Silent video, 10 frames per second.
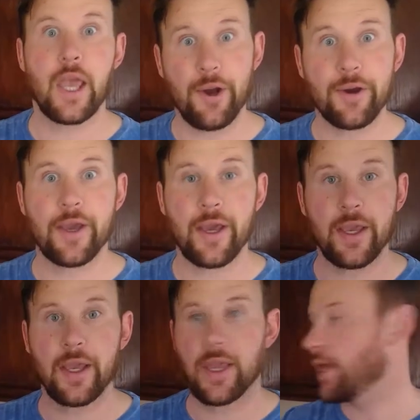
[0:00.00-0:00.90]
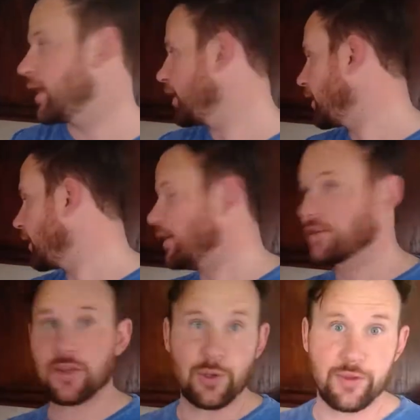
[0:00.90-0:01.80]
Okay. Here's the
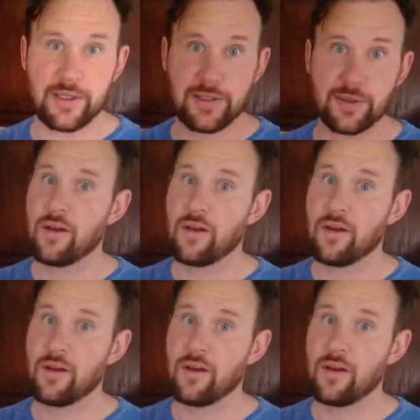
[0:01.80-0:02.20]
cool thing too.